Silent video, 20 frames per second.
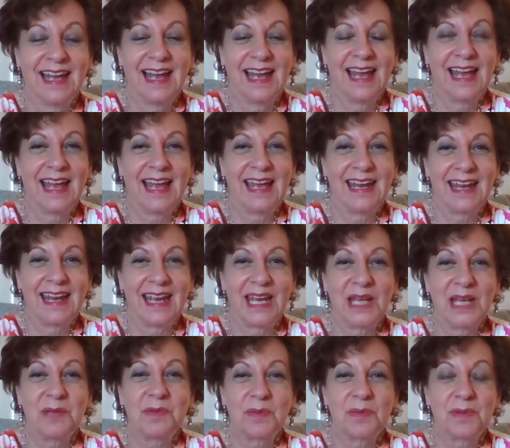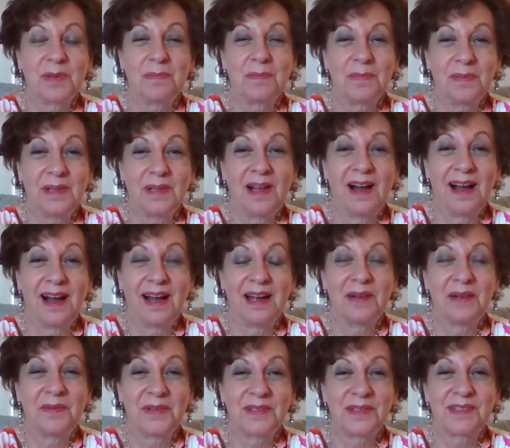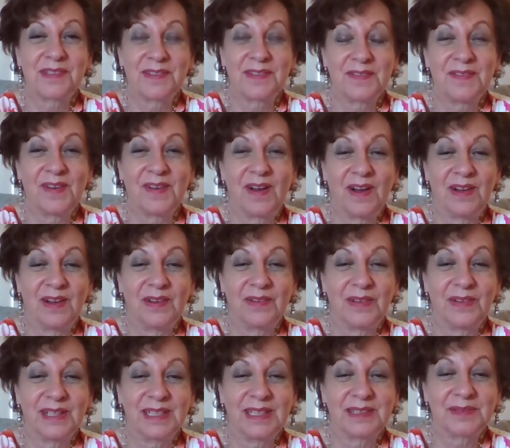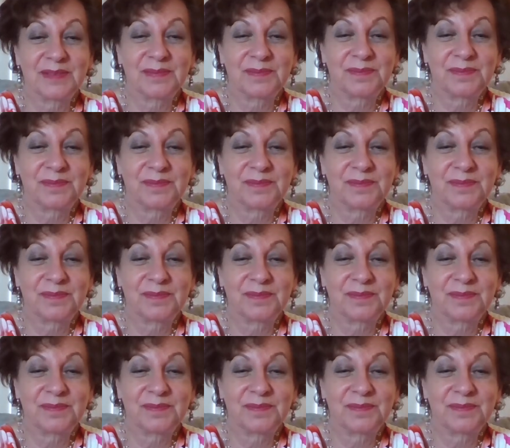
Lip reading: And Abe's reply was the following.